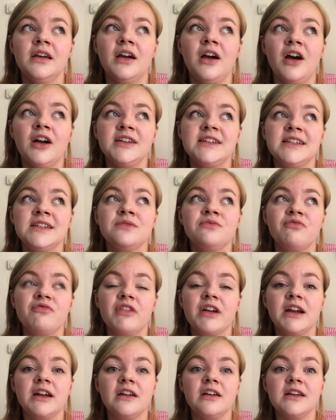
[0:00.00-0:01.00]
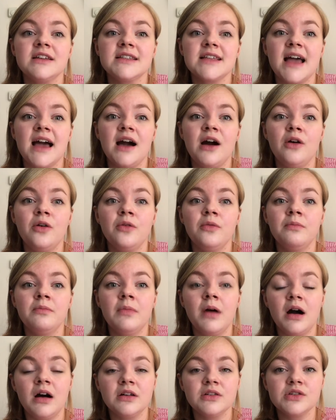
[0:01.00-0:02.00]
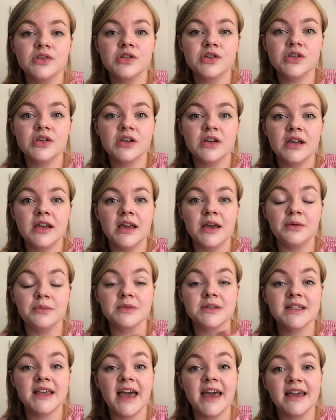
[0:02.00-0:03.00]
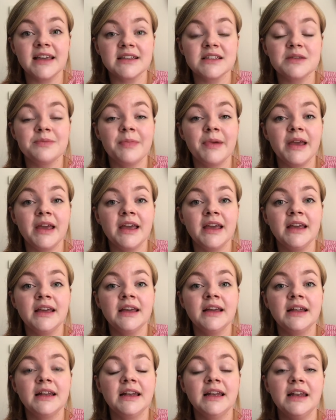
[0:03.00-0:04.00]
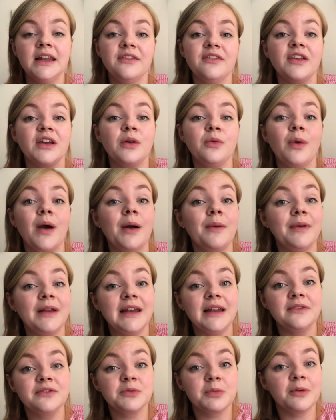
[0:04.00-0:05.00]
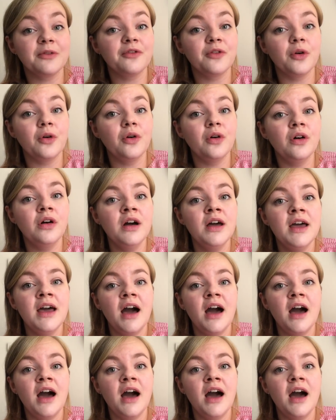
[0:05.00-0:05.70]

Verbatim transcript: I didn't realise how much it was getting to me living where we lived before.